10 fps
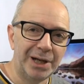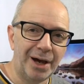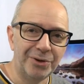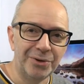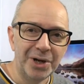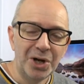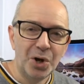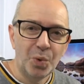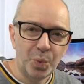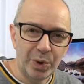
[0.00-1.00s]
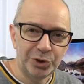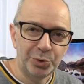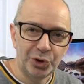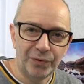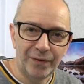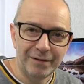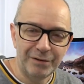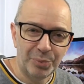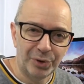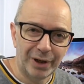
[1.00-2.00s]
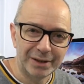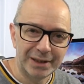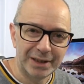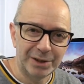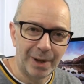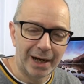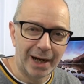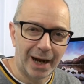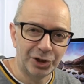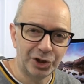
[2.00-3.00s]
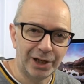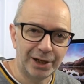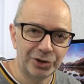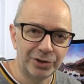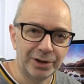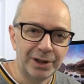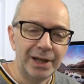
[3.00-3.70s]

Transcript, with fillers: below which was your favourite product in this Mega Gadget collection.